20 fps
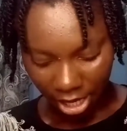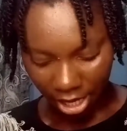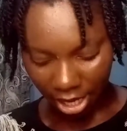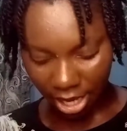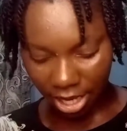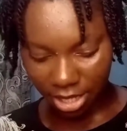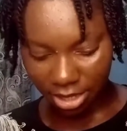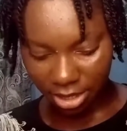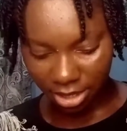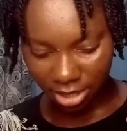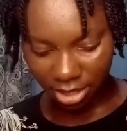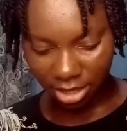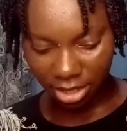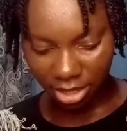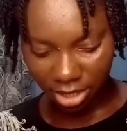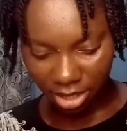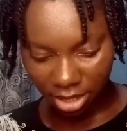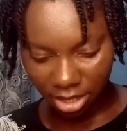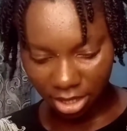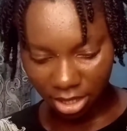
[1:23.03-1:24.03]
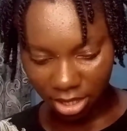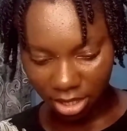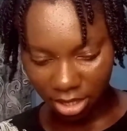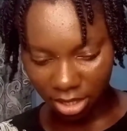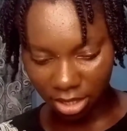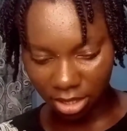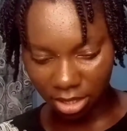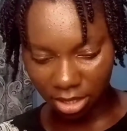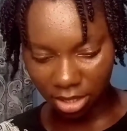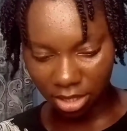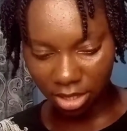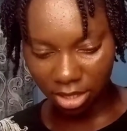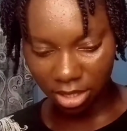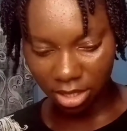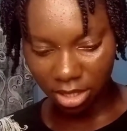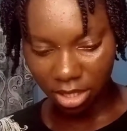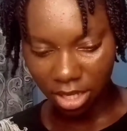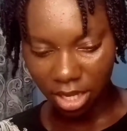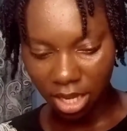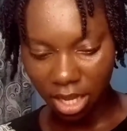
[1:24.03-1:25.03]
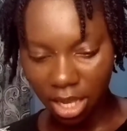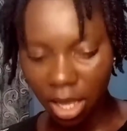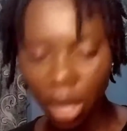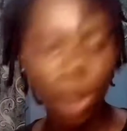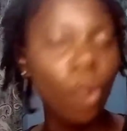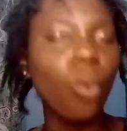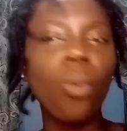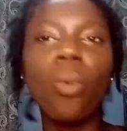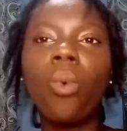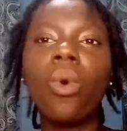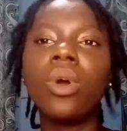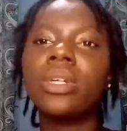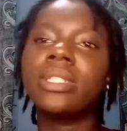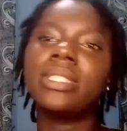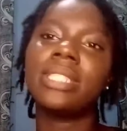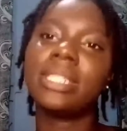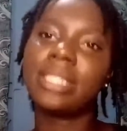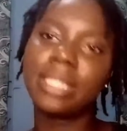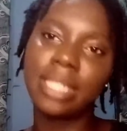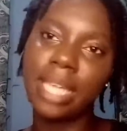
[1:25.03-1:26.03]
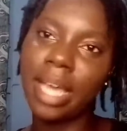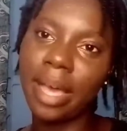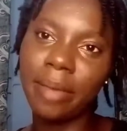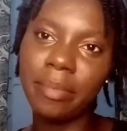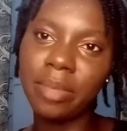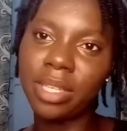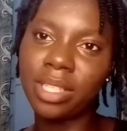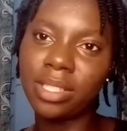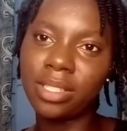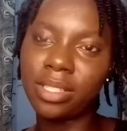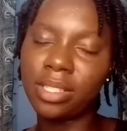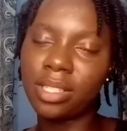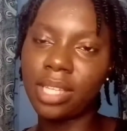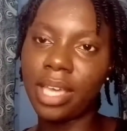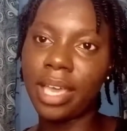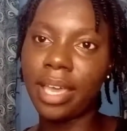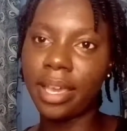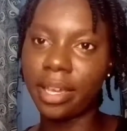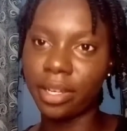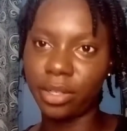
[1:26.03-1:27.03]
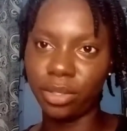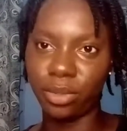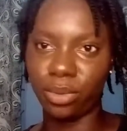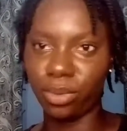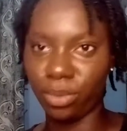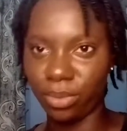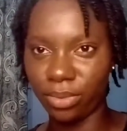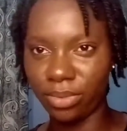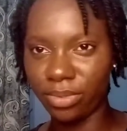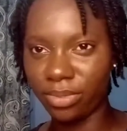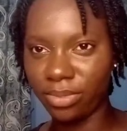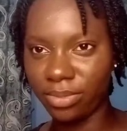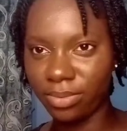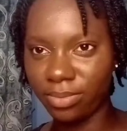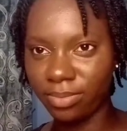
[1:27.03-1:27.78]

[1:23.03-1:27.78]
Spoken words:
and this is what determines hair growth.